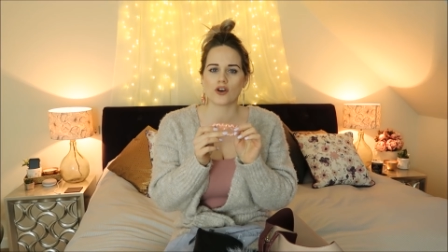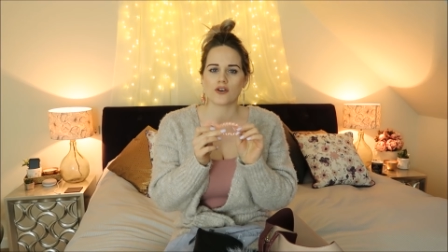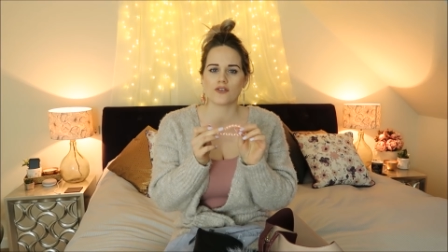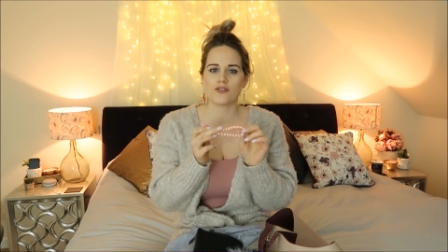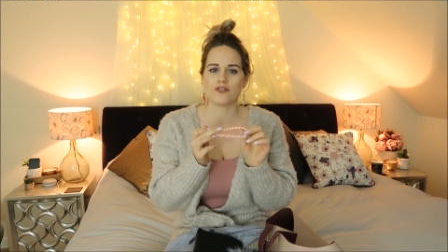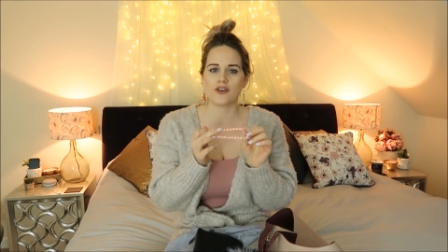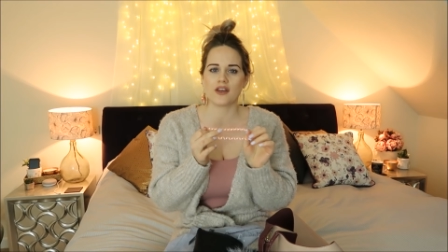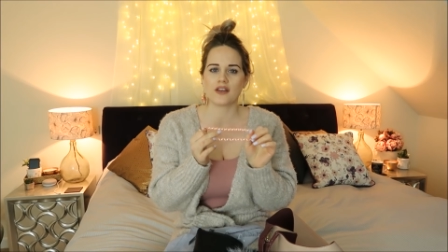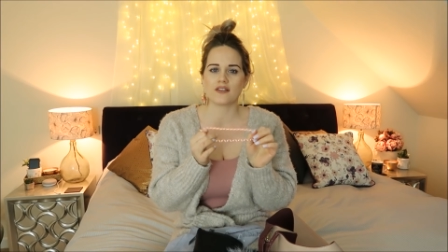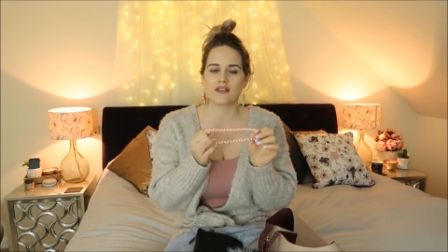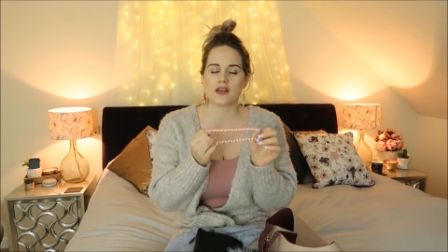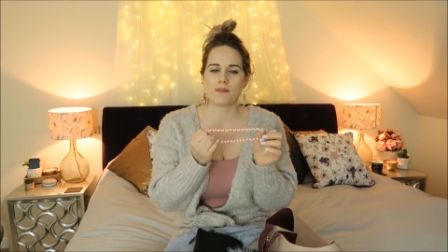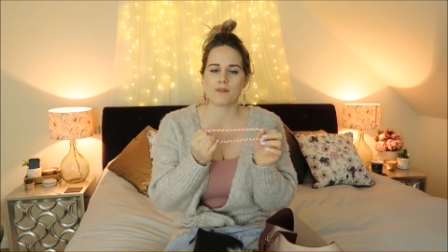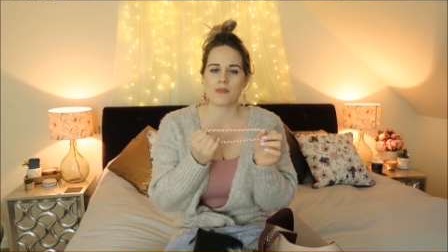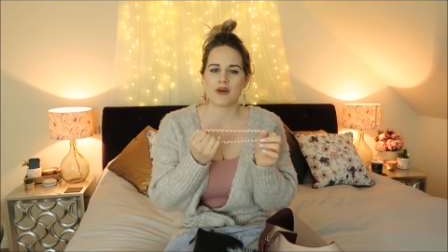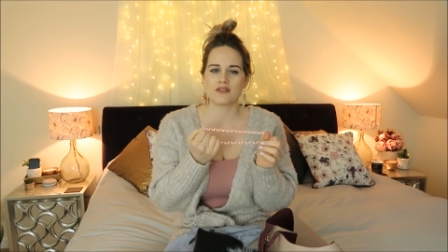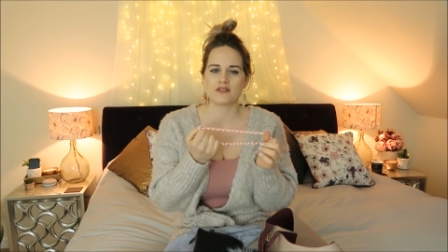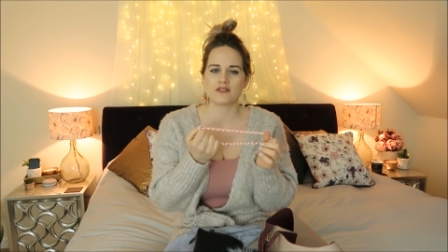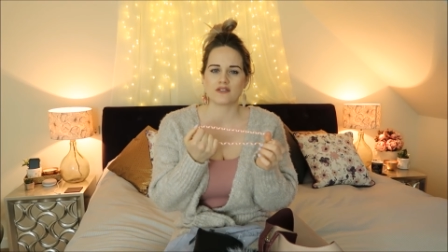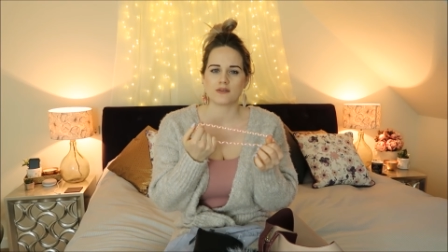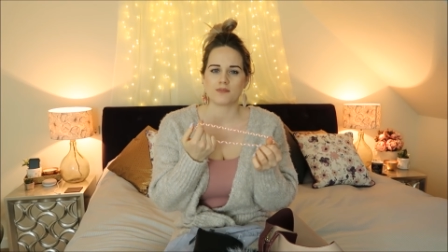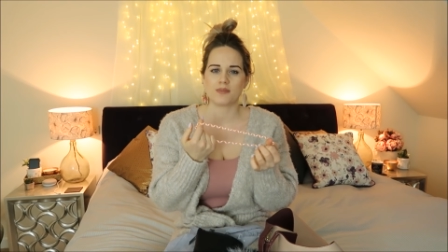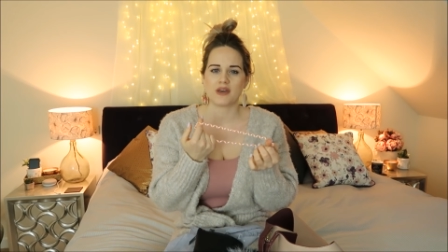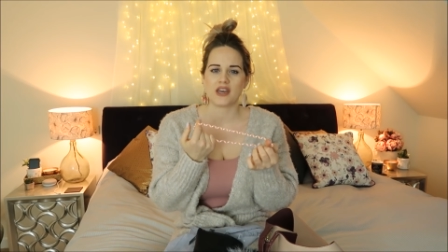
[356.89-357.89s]
I think they're
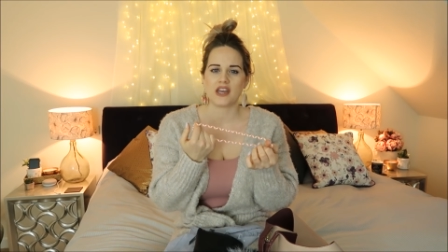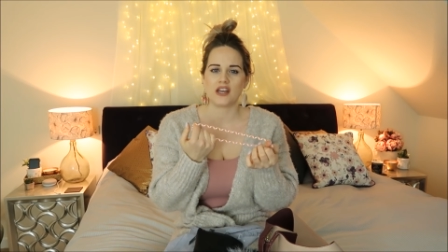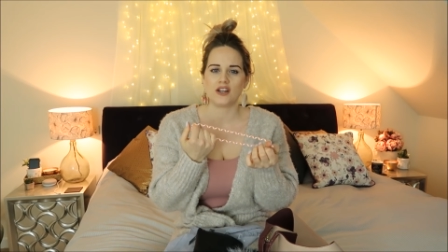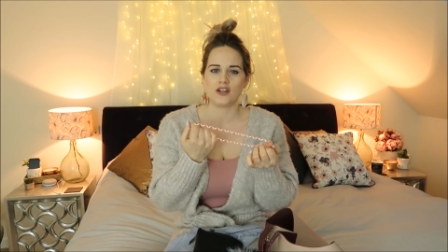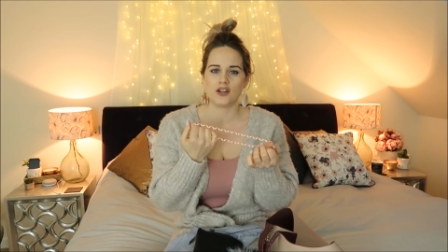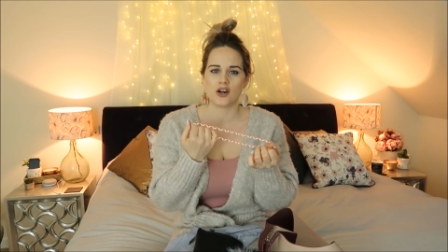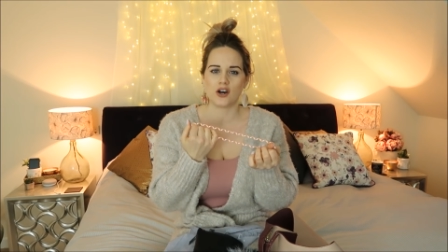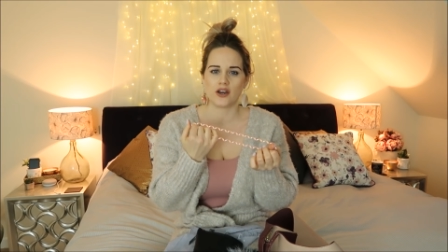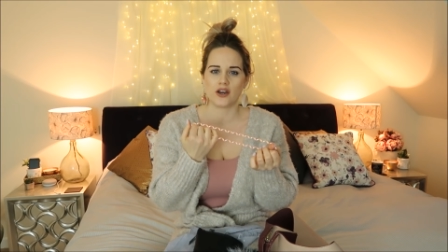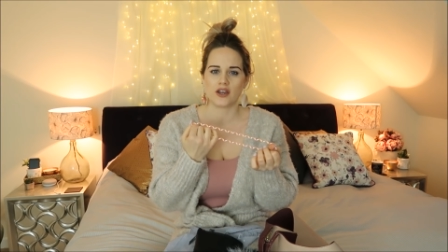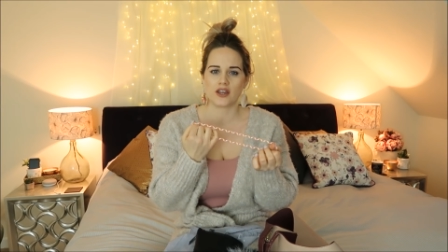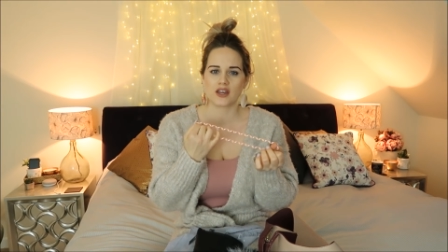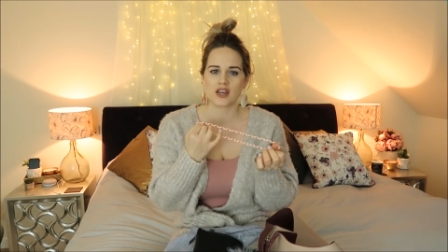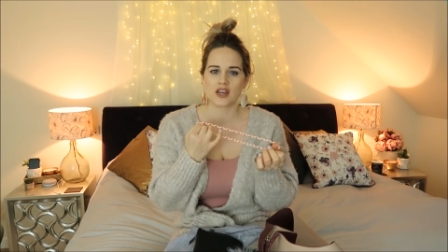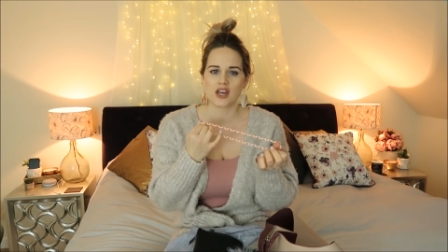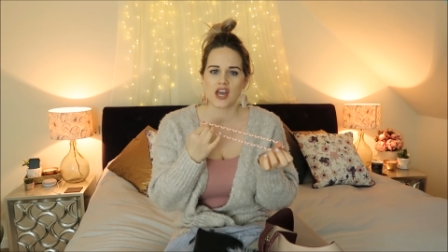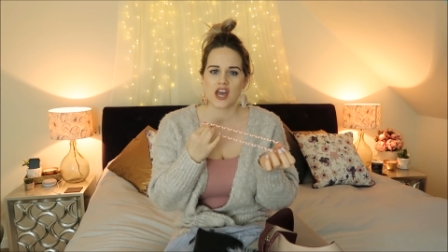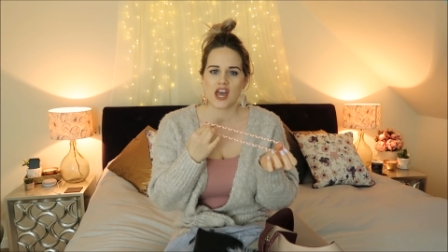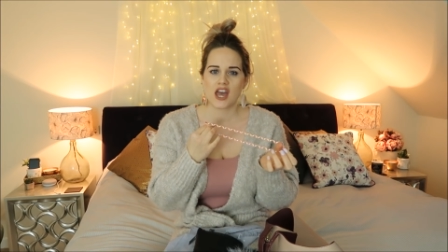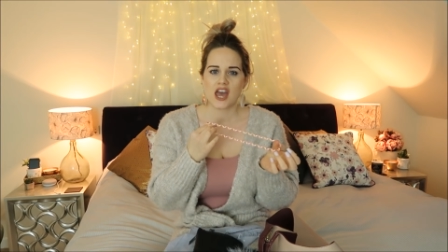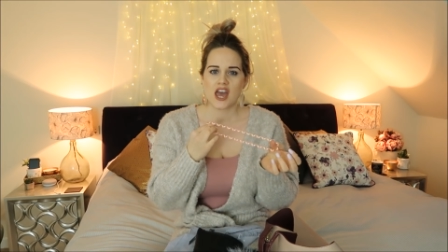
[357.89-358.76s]
meant to be like